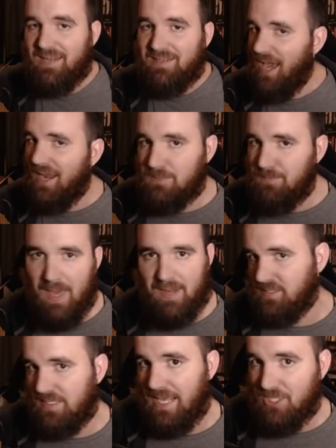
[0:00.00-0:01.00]
not as bad
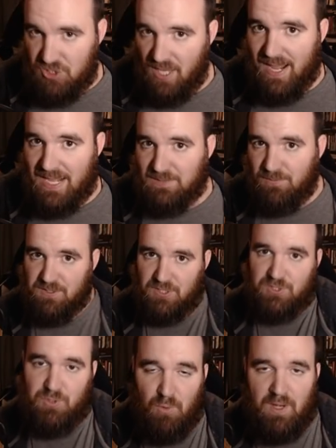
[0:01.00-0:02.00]
as The Last Jedi as far as the
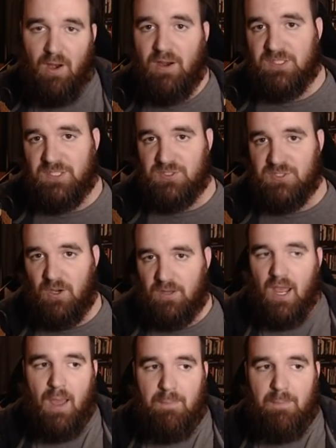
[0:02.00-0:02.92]
story arc is concerned,